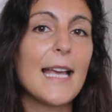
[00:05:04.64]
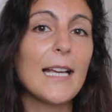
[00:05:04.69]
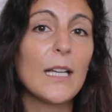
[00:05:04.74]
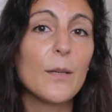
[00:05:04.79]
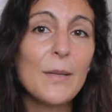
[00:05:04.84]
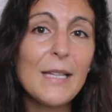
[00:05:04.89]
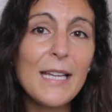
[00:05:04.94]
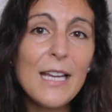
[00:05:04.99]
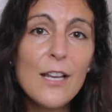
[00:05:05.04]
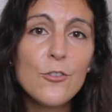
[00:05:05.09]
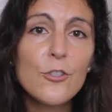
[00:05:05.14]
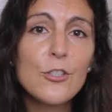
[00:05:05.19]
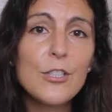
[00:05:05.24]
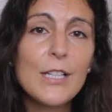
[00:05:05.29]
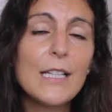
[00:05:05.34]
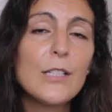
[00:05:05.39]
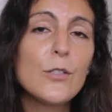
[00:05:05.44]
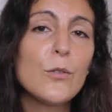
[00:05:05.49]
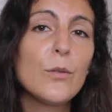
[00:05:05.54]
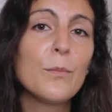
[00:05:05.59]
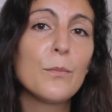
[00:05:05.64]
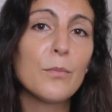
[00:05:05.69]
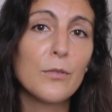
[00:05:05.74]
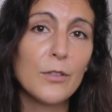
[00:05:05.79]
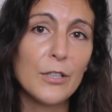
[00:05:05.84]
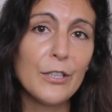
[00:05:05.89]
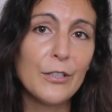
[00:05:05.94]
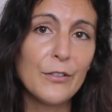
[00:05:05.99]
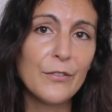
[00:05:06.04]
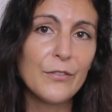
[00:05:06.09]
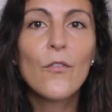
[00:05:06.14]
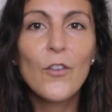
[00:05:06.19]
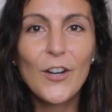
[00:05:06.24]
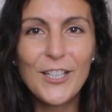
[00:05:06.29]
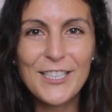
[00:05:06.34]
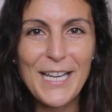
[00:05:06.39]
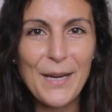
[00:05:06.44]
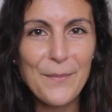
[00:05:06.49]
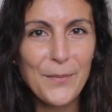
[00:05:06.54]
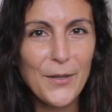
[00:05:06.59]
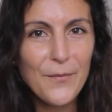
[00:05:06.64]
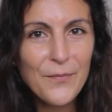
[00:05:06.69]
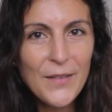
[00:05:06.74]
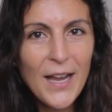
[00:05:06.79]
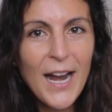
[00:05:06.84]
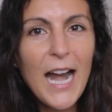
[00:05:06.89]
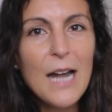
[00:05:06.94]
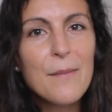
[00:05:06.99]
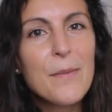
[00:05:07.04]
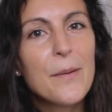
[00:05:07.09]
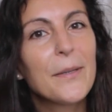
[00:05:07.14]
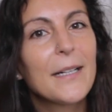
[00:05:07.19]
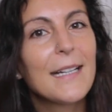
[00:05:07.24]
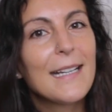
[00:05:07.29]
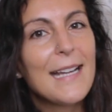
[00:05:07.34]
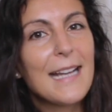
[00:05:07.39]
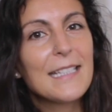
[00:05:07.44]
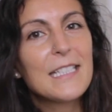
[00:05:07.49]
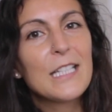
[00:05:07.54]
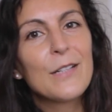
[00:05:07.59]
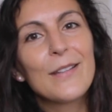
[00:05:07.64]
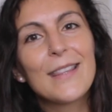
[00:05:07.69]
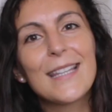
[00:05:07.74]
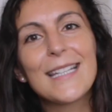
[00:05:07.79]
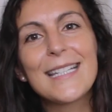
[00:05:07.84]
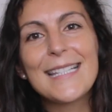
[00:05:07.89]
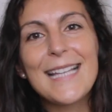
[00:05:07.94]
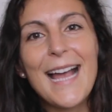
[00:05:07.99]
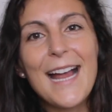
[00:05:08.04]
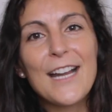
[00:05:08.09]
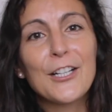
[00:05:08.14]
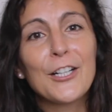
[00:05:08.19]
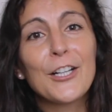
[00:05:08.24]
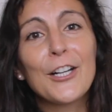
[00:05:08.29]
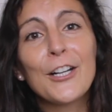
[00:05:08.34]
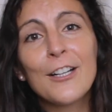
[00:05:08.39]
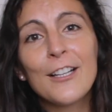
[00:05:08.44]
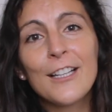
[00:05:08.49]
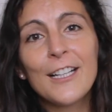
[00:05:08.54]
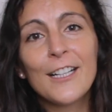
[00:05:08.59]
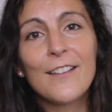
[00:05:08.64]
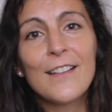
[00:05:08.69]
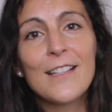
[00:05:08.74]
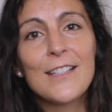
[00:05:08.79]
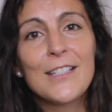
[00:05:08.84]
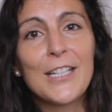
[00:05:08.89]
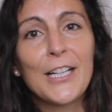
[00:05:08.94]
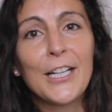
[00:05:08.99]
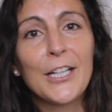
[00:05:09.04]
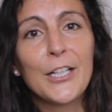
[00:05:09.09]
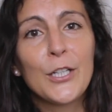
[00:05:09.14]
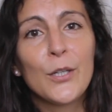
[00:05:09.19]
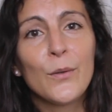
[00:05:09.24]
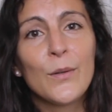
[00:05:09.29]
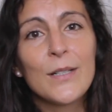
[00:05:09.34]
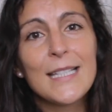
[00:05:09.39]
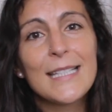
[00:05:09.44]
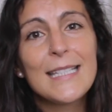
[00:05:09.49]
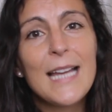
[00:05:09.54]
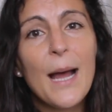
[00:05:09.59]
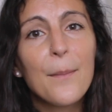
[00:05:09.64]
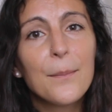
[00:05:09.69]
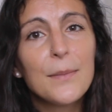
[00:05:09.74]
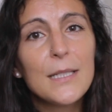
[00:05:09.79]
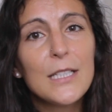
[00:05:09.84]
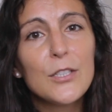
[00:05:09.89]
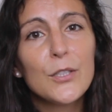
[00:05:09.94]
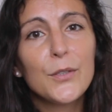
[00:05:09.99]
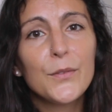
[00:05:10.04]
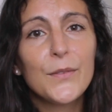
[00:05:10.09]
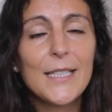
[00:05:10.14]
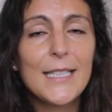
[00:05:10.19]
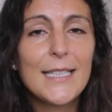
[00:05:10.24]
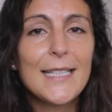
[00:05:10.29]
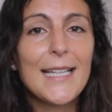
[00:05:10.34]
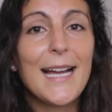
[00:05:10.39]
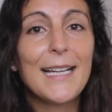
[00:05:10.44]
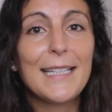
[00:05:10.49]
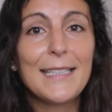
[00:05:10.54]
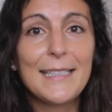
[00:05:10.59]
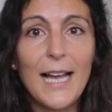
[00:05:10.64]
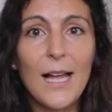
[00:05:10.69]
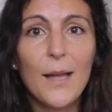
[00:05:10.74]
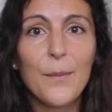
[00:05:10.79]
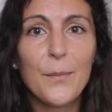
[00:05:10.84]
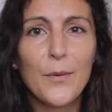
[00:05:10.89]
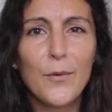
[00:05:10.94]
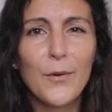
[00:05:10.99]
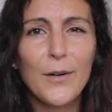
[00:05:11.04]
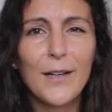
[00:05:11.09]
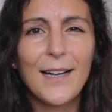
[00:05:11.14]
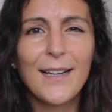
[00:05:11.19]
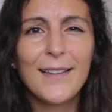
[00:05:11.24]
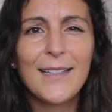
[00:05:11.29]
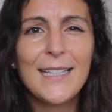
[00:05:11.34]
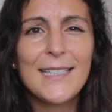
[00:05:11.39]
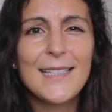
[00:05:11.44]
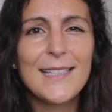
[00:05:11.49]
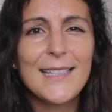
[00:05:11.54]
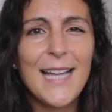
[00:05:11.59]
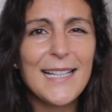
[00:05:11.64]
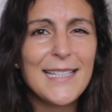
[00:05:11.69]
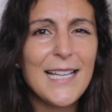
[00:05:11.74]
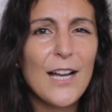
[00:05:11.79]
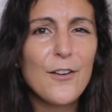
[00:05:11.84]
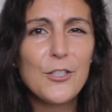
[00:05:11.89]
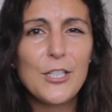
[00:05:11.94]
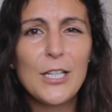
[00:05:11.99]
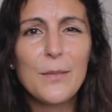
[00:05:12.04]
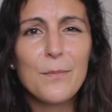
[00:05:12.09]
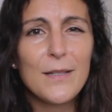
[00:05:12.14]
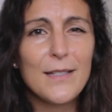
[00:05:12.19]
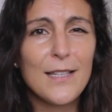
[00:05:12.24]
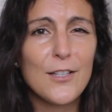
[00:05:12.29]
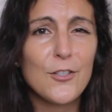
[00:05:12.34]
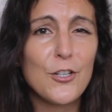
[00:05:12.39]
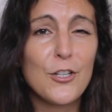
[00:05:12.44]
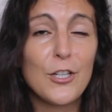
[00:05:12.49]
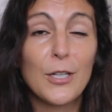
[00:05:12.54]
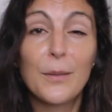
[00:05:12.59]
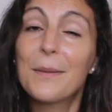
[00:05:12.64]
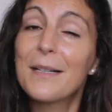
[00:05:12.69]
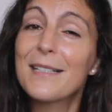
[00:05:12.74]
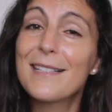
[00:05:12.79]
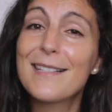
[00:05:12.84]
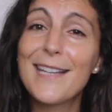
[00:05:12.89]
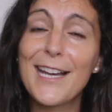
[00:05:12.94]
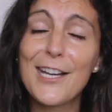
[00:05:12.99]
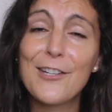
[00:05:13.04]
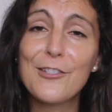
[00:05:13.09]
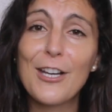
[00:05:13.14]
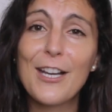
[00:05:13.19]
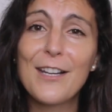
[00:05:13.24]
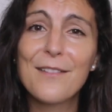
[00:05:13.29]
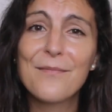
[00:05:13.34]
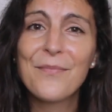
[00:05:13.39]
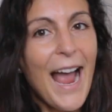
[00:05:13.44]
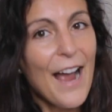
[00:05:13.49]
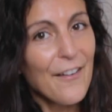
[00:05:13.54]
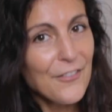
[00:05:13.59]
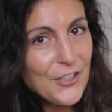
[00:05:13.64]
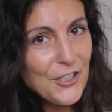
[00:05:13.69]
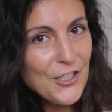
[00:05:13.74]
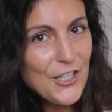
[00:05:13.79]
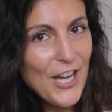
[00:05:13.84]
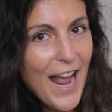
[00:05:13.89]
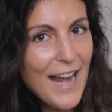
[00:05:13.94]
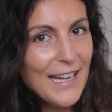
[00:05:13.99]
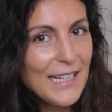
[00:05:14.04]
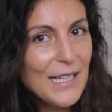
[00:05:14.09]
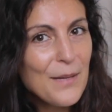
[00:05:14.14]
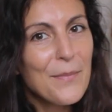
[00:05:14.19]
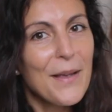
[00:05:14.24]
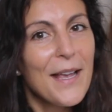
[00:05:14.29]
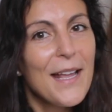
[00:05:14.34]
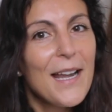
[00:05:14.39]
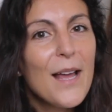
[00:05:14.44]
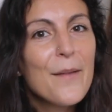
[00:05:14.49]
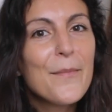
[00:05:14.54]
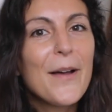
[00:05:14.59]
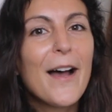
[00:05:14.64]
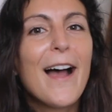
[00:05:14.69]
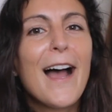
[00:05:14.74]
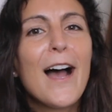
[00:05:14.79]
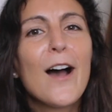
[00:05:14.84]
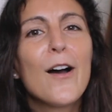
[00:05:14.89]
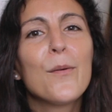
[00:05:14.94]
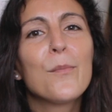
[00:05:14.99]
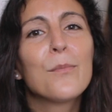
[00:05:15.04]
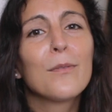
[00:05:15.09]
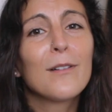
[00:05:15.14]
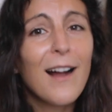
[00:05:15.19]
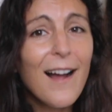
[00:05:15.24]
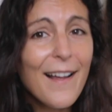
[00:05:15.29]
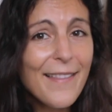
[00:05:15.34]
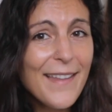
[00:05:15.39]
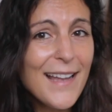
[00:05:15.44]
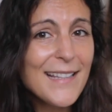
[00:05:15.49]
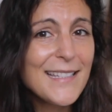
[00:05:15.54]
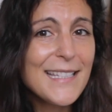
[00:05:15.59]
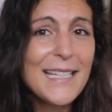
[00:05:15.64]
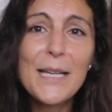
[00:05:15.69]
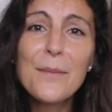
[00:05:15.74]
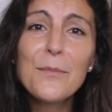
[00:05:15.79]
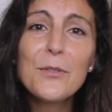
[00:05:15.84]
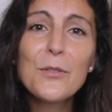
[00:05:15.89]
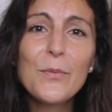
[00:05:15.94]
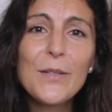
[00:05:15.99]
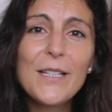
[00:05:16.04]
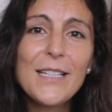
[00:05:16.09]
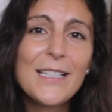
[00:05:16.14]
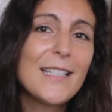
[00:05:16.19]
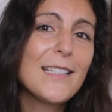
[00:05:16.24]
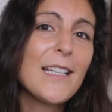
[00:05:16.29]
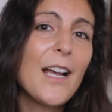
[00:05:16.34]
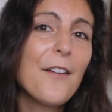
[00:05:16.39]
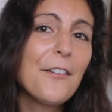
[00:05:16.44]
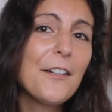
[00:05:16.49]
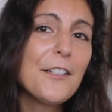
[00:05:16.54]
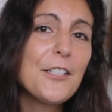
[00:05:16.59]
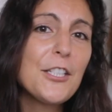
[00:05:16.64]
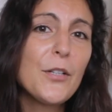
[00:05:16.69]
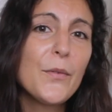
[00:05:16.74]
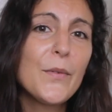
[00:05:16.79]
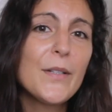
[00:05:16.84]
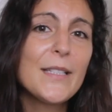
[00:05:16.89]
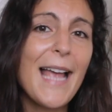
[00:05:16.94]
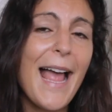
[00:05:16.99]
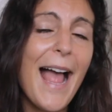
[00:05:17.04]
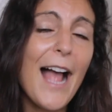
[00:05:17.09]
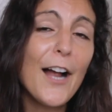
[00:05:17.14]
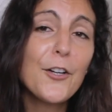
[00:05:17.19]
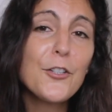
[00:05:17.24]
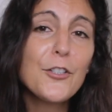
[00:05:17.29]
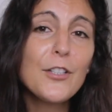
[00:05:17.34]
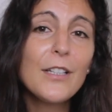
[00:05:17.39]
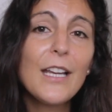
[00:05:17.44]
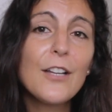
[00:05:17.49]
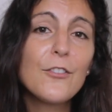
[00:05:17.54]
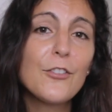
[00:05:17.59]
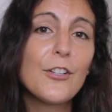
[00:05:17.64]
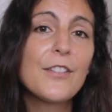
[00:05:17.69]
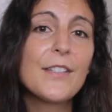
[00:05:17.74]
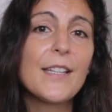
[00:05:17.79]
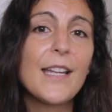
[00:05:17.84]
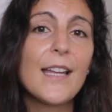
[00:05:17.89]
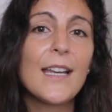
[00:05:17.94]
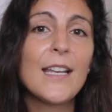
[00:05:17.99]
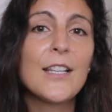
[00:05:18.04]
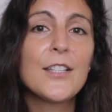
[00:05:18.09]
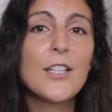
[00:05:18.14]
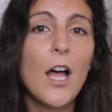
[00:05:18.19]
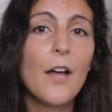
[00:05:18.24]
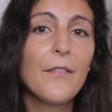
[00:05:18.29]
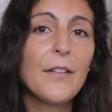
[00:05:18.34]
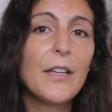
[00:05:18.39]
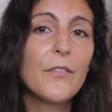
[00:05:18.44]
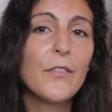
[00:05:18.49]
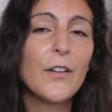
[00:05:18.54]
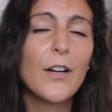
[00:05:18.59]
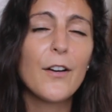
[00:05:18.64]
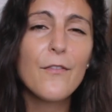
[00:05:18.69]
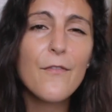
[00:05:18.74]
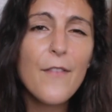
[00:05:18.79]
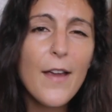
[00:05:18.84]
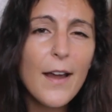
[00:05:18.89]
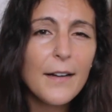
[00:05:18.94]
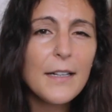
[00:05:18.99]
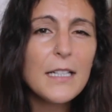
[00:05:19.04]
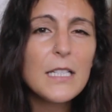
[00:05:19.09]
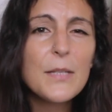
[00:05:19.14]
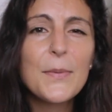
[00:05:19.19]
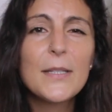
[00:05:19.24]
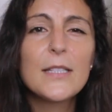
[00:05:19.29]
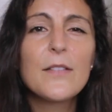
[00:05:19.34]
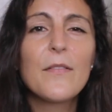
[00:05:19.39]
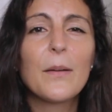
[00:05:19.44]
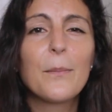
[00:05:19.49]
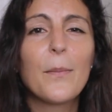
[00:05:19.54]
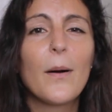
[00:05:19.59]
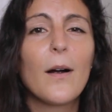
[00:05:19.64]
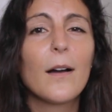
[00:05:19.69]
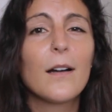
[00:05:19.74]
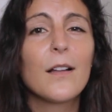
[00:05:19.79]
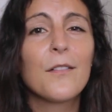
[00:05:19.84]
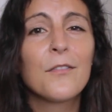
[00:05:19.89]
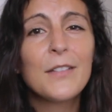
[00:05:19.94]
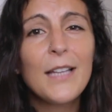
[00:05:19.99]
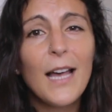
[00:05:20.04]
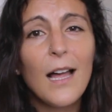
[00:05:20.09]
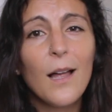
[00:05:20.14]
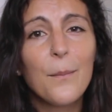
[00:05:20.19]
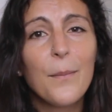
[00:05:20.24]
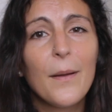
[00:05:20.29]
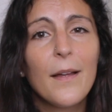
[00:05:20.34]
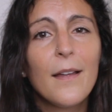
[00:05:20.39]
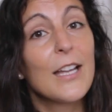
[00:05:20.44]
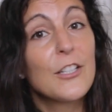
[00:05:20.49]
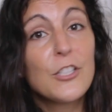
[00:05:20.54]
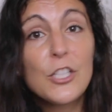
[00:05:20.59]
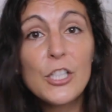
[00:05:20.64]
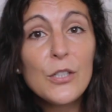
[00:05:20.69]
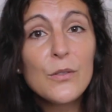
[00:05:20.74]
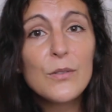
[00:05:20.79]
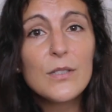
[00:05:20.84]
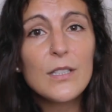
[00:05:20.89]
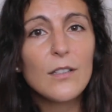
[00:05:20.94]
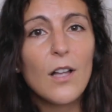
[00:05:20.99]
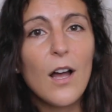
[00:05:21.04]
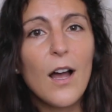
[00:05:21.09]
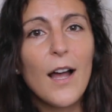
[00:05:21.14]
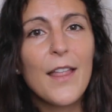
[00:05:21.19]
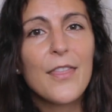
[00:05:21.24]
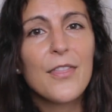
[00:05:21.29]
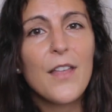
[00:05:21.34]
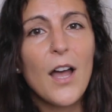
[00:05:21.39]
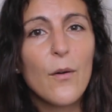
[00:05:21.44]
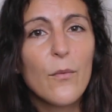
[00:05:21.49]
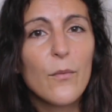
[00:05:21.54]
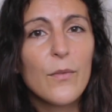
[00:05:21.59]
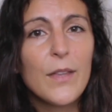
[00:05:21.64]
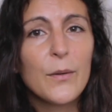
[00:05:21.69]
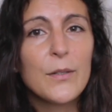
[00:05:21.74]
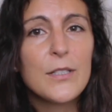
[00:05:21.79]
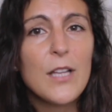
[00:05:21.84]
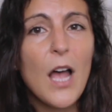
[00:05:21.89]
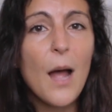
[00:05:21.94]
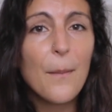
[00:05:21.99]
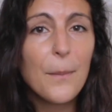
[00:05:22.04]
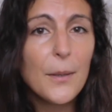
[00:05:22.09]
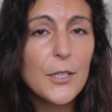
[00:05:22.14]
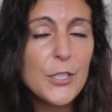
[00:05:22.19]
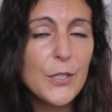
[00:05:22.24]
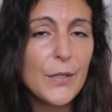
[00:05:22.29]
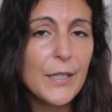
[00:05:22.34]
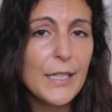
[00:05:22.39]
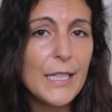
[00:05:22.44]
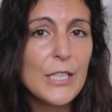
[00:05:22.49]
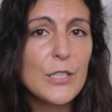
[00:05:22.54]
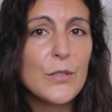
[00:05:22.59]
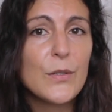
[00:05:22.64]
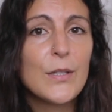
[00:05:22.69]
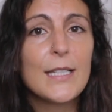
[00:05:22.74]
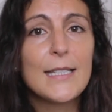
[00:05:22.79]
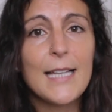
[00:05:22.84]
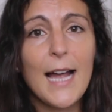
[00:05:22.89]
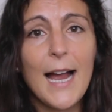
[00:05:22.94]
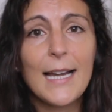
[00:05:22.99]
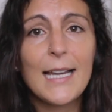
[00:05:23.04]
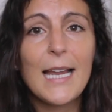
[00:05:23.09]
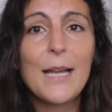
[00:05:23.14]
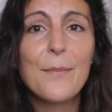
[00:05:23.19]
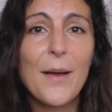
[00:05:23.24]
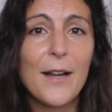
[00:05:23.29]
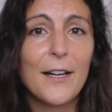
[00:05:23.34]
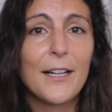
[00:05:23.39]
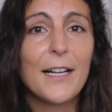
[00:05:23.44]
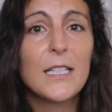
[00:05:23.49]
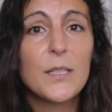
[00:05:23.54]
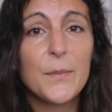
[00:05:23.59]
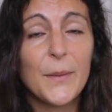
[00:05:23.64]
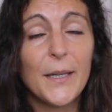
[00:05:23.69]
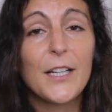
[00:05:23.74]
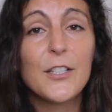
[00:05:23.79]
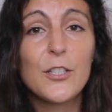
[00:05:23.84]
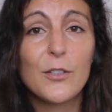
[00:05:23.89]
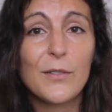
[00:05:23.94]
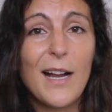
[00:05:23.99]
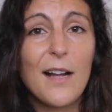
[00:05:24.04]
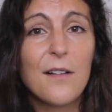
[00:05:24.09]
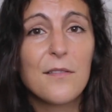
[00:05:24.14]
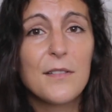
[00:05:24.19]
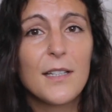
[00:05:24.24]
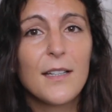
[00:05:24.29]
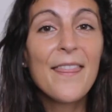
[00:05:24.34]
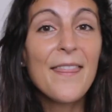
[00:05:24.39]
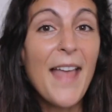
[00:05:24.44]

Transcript: that could be interesting to improve. For example, I remember connecting with a designer earlier this year who was attempting to redesign Yelp, or at least that's how she had positioned her presentation. After chatting a bit about how broad that seemed, we discovered she was actually interested in solving for a very specific part of Yelp that she used a lot and thought there was opportunity to design a better experience around.